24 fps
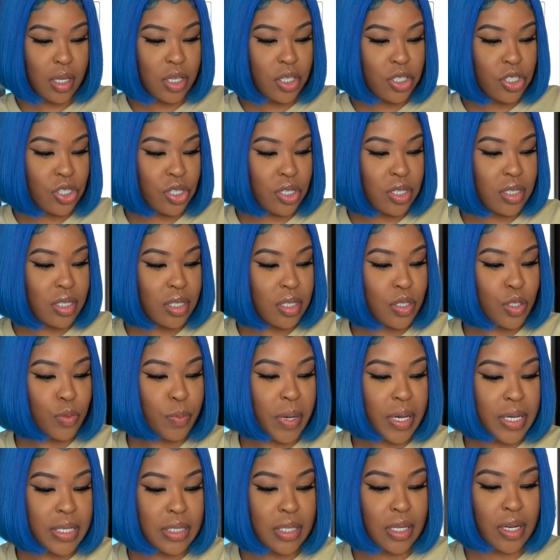just to
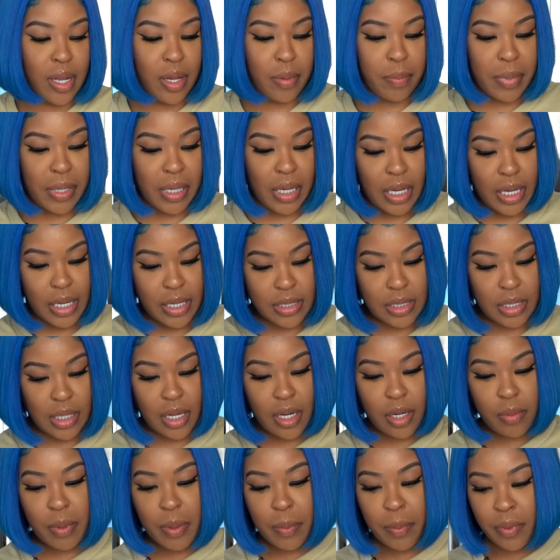spice it up because a lot
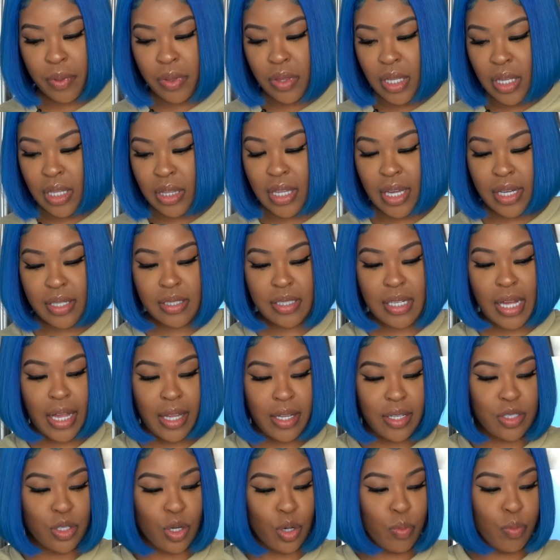of people think that
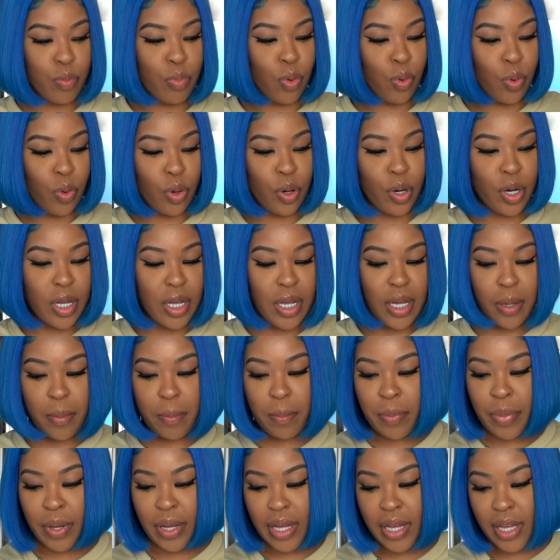salads are boring,
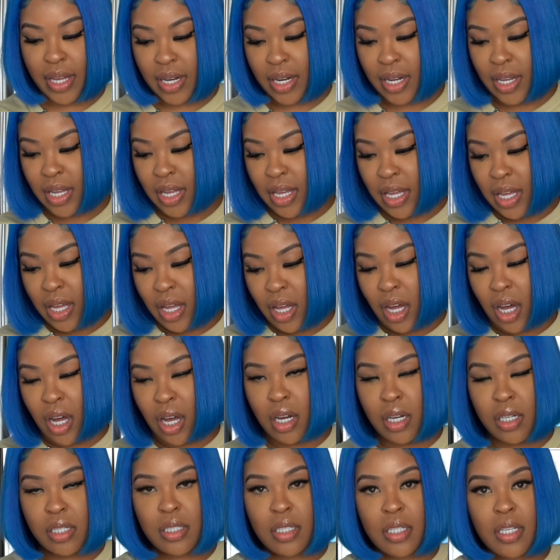but
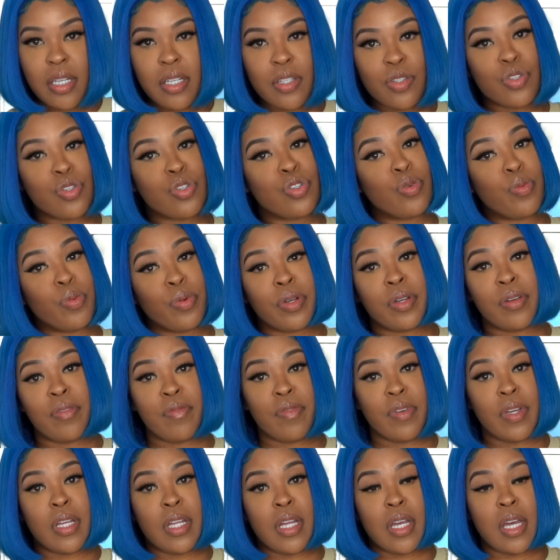honestly, it's super
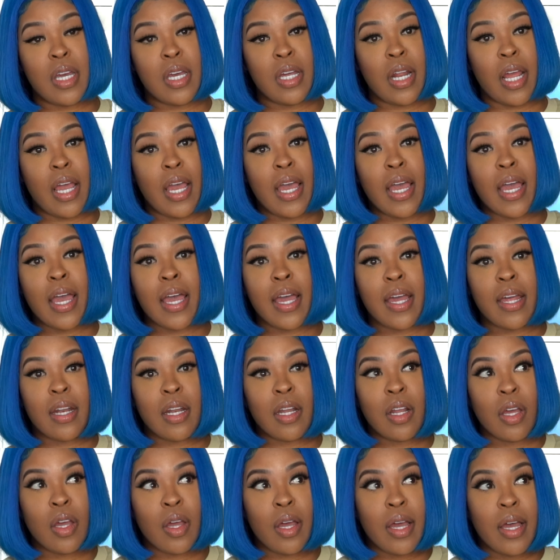convenient, and
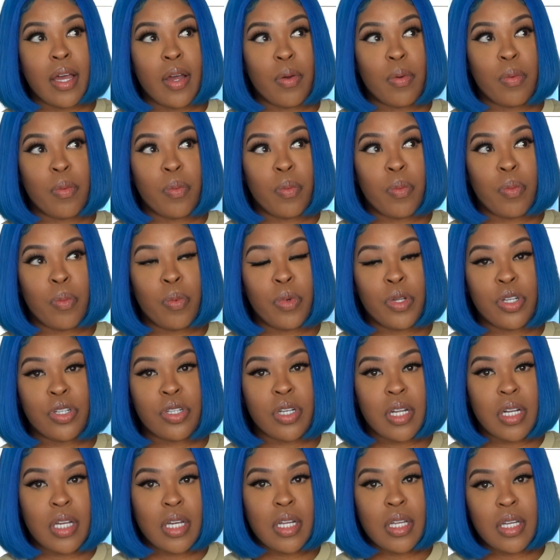when you're
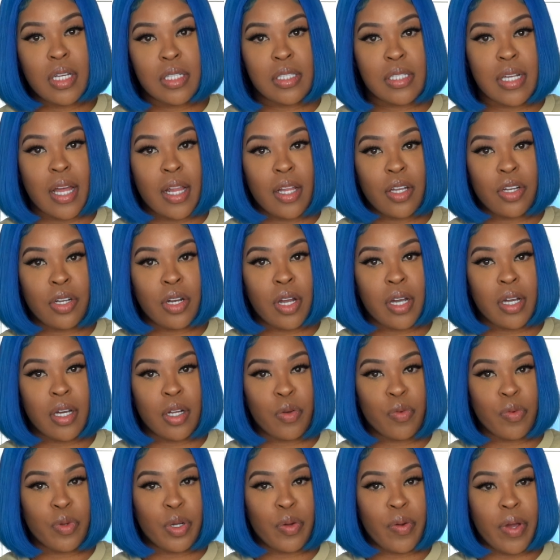done eating a salad, you're not
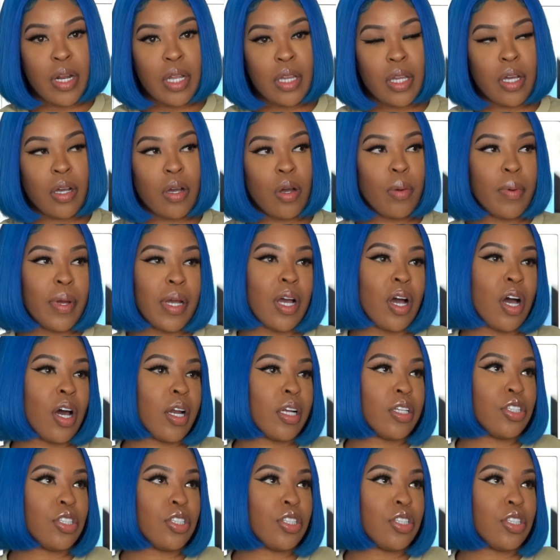gonna regret it like, oh my God, I